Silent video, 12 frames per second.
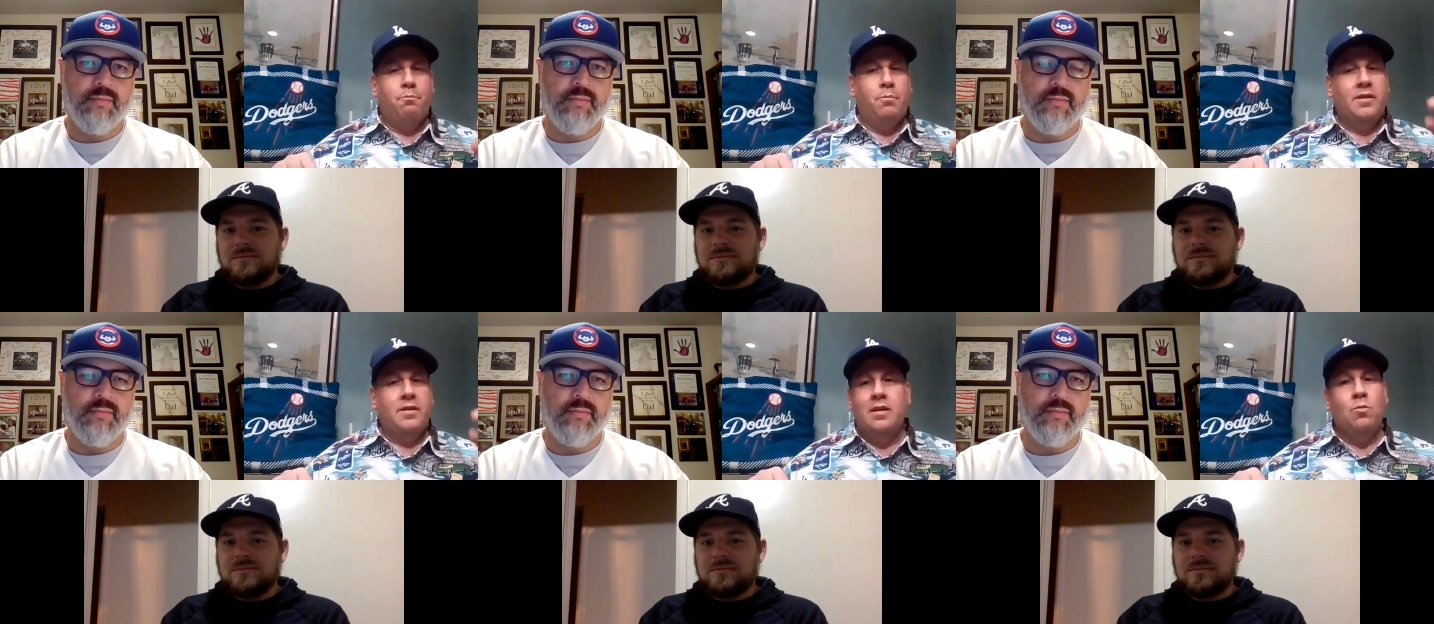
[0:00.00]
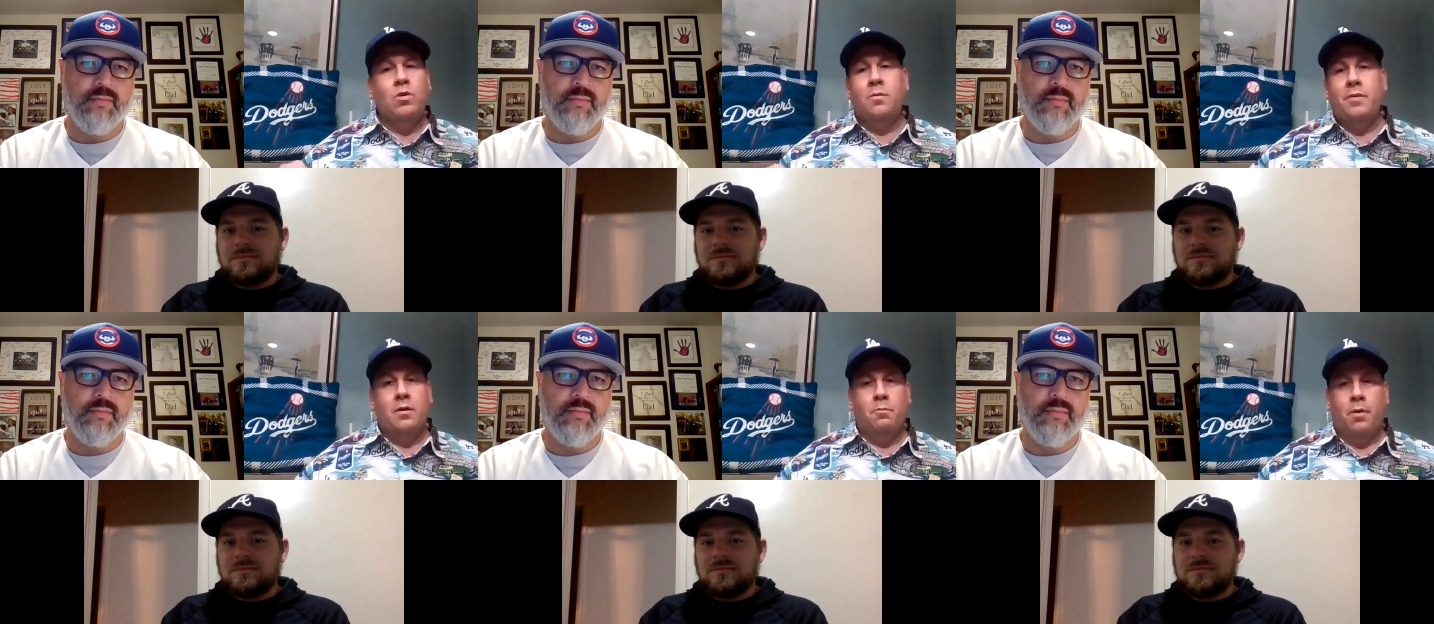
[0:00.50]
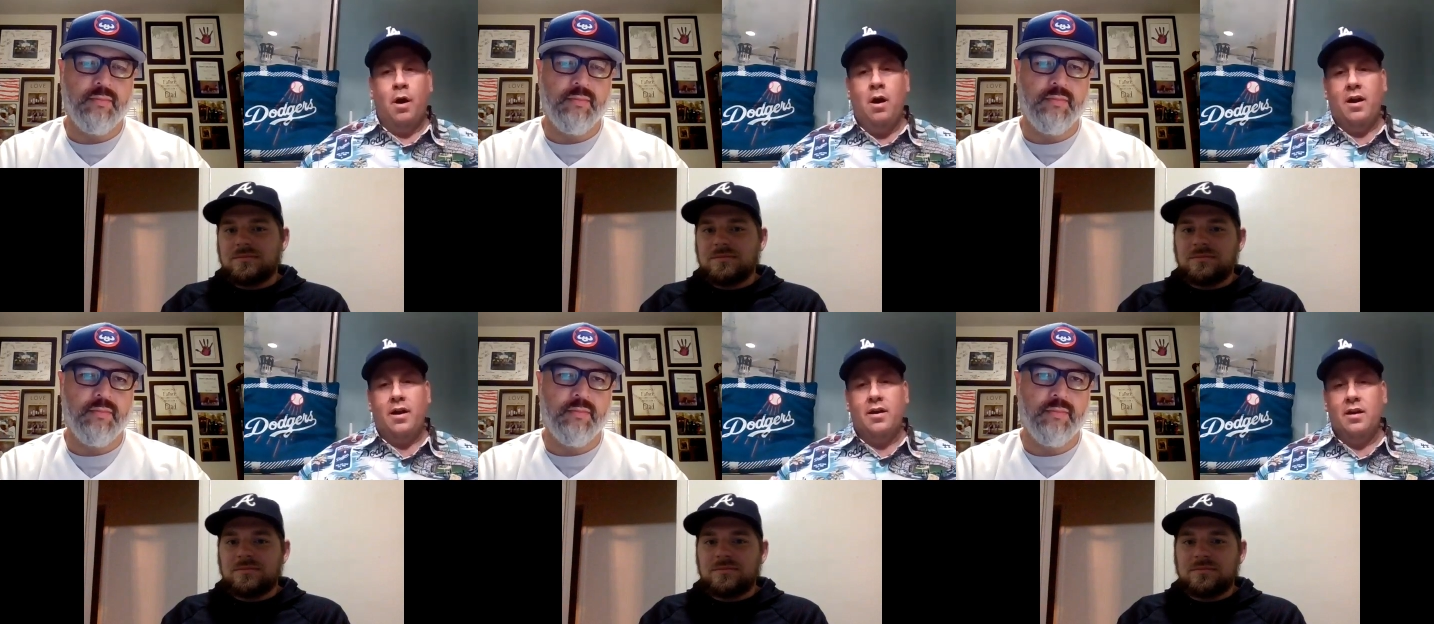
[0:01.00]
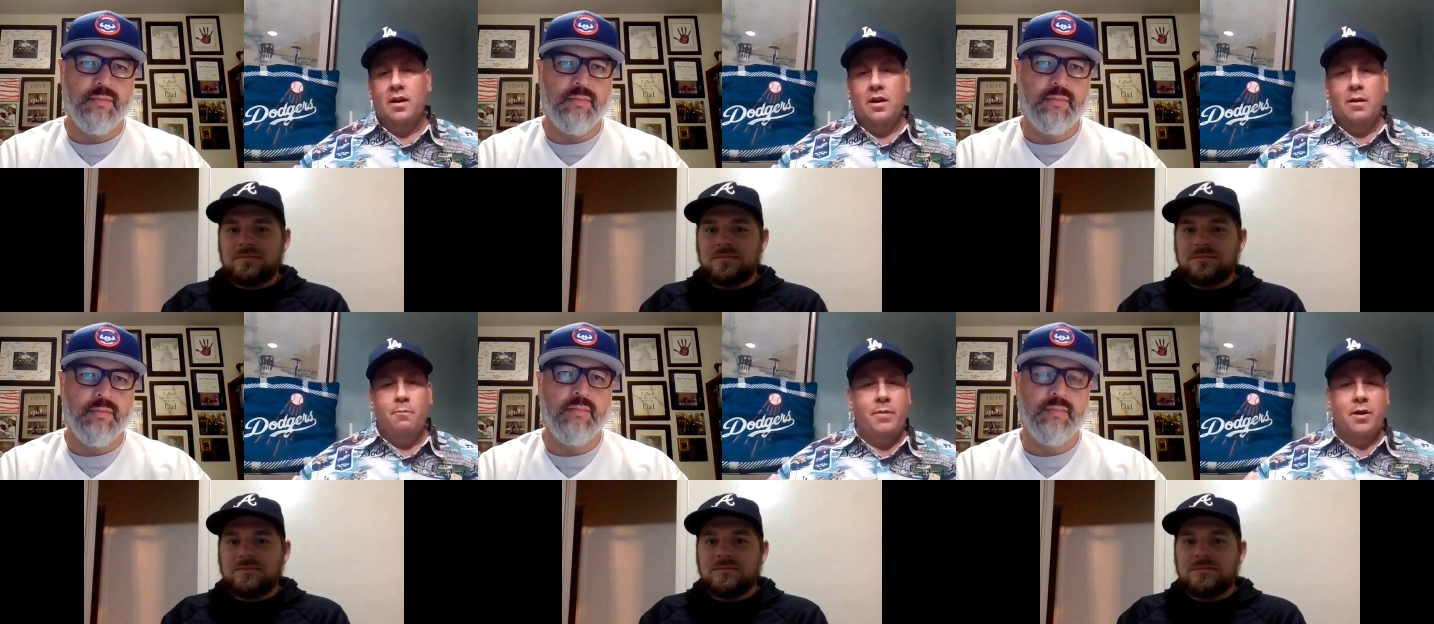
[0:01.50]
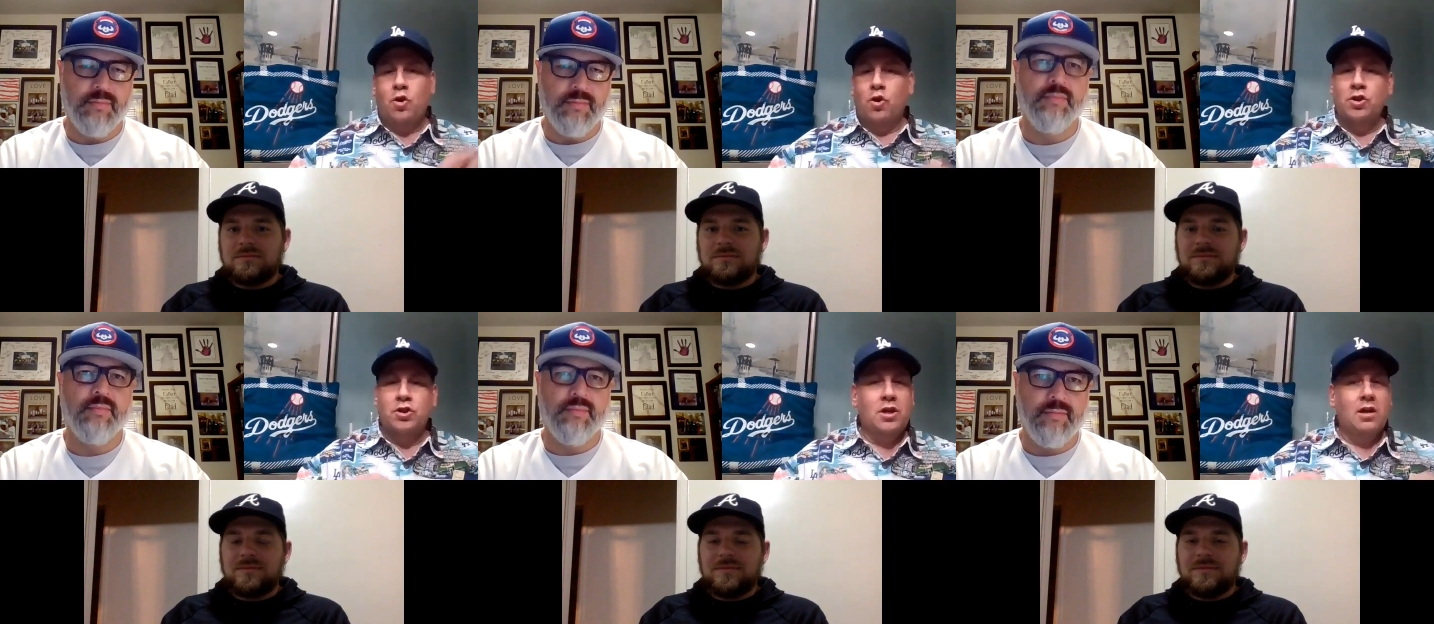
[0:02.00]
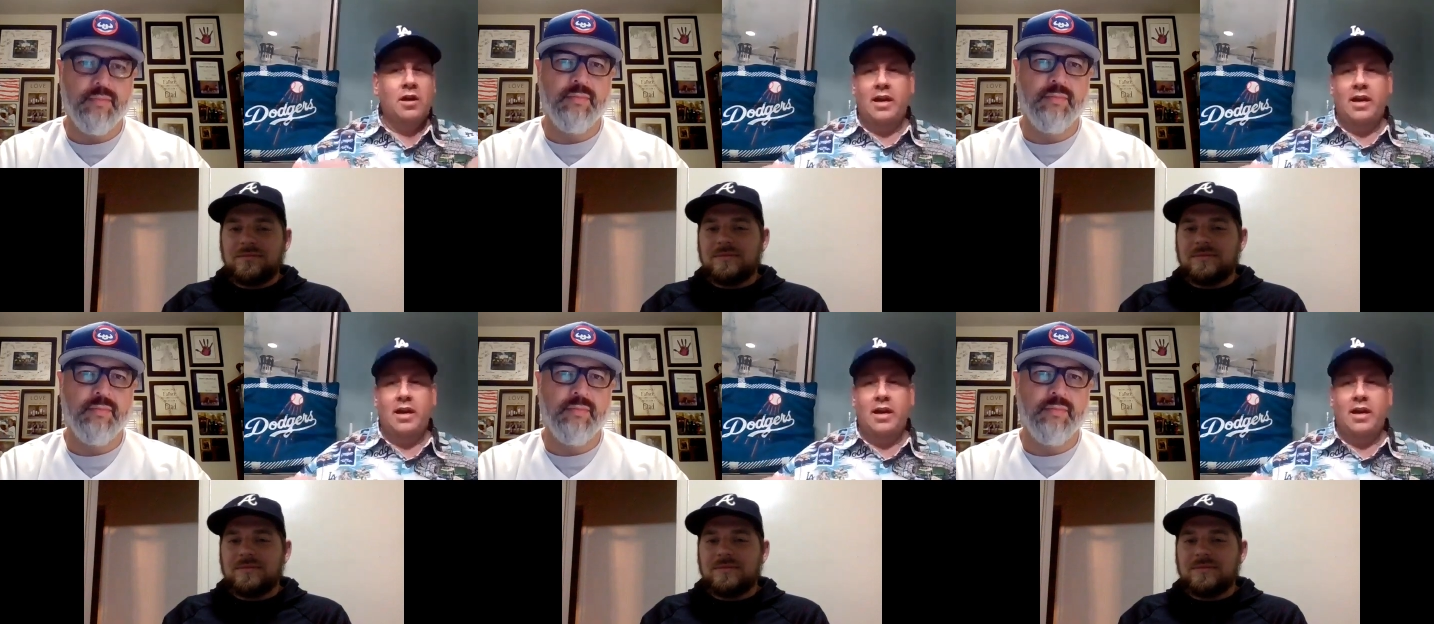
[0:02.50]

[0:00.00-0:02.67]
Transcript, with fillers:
Speaker 1: But then that would have been a balk. But Kershaw